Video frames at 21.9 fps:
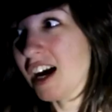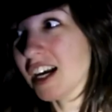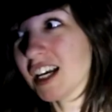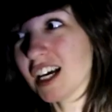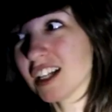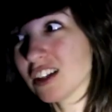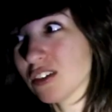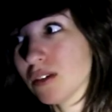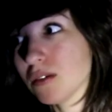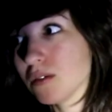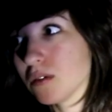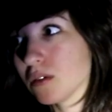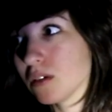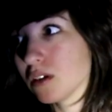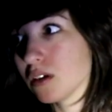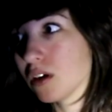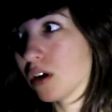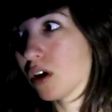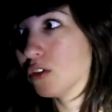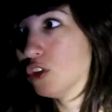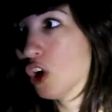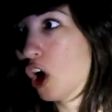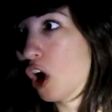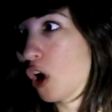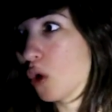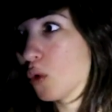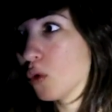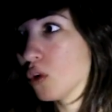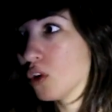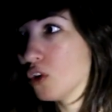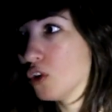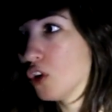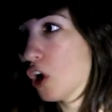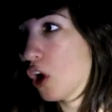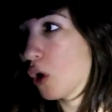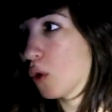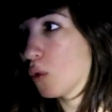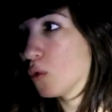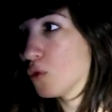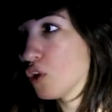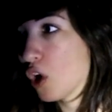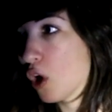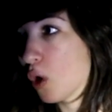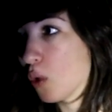I got three. I saw no, no,
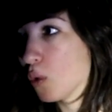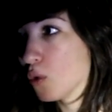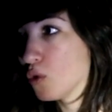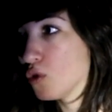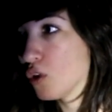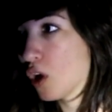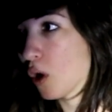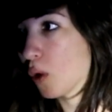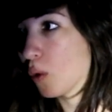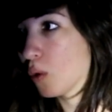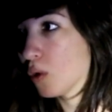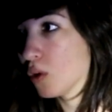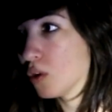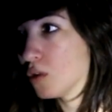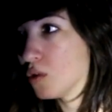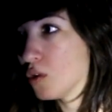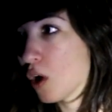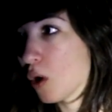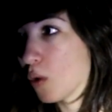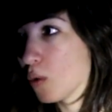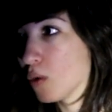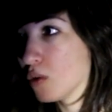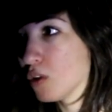no, no, no, no,